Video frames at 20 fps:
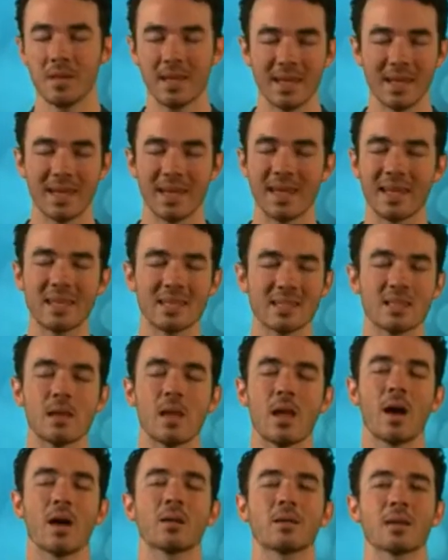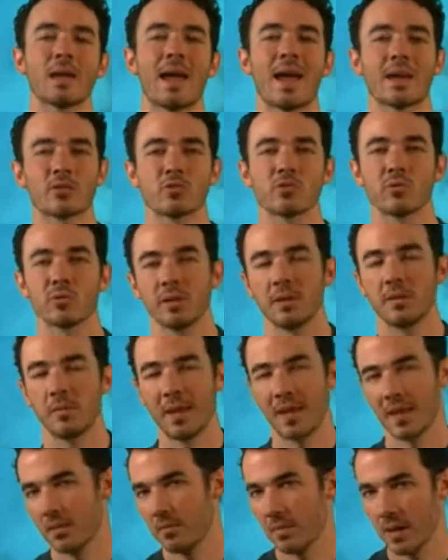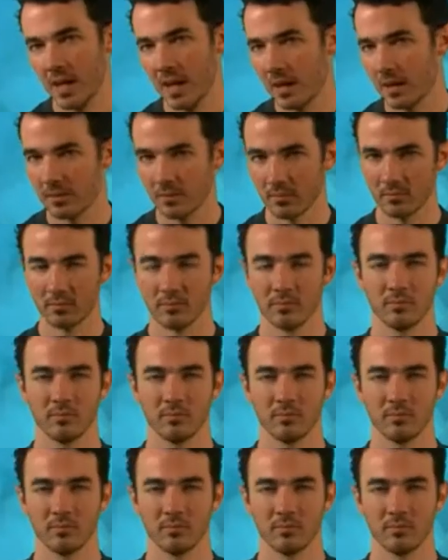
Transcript: meaning it is not actually man-made.